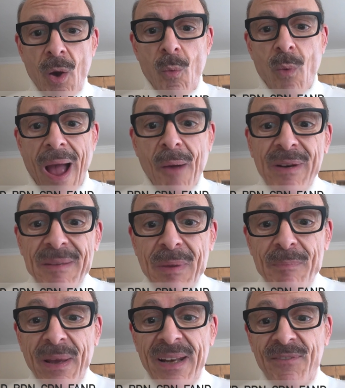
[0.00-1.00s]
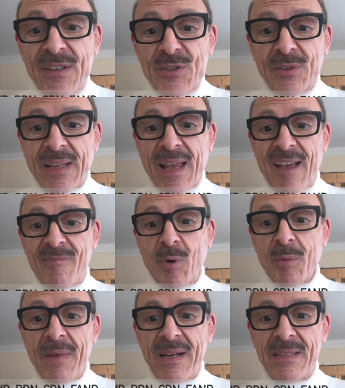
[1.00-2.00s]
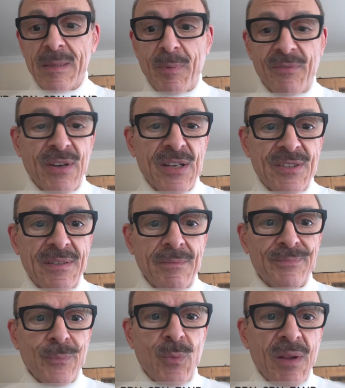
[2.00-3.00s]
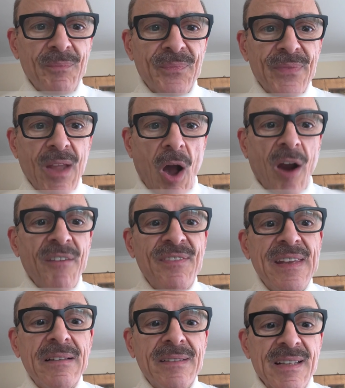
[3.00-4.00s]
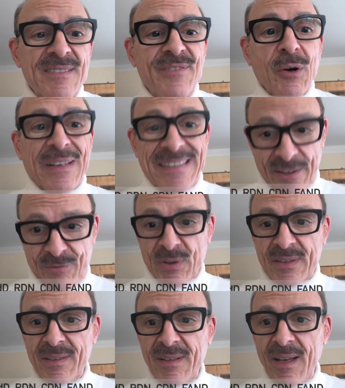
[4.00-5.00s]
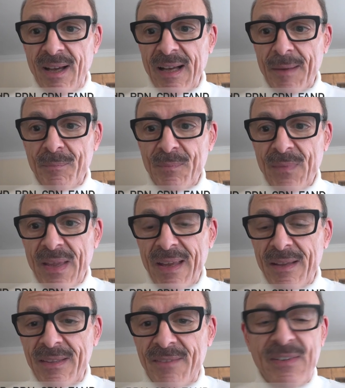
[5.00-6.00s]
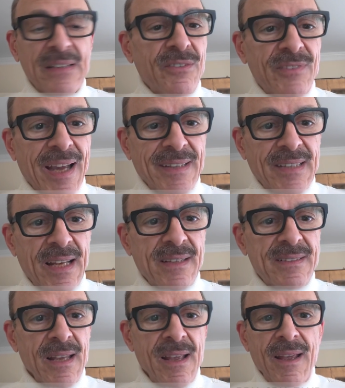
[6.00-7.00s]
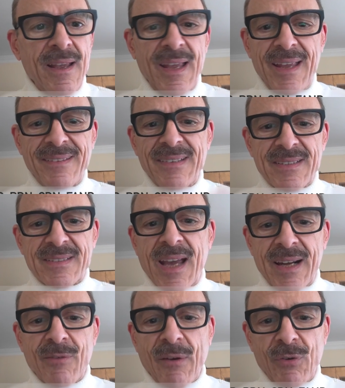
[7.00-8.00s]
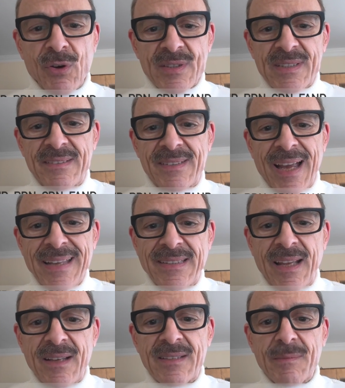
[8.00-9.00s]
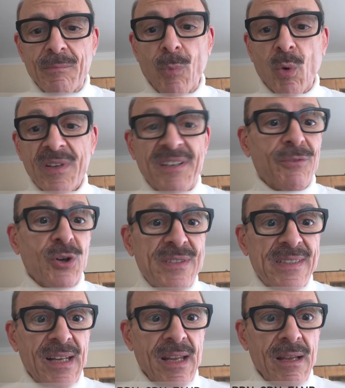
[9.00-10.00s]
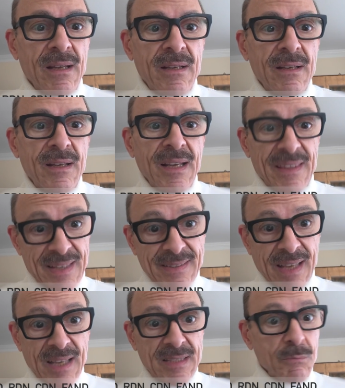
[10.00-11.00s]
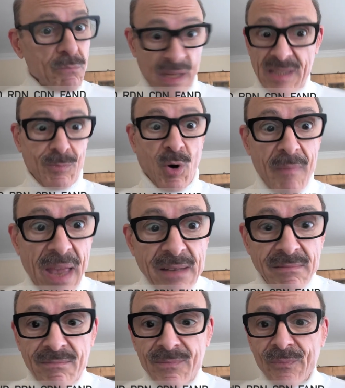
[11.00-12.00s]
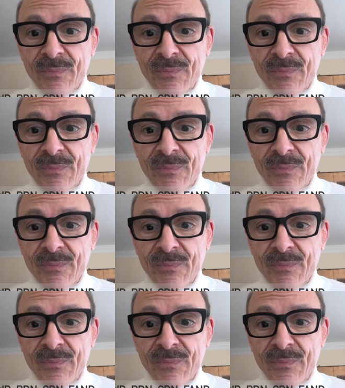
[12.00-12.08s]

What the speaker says: Why would it be beneficial to have more men in the profession? Well, our field is very different. In the field of dietetics, it's kind of reversed. In dietetics, more diversity, in this case, means more men.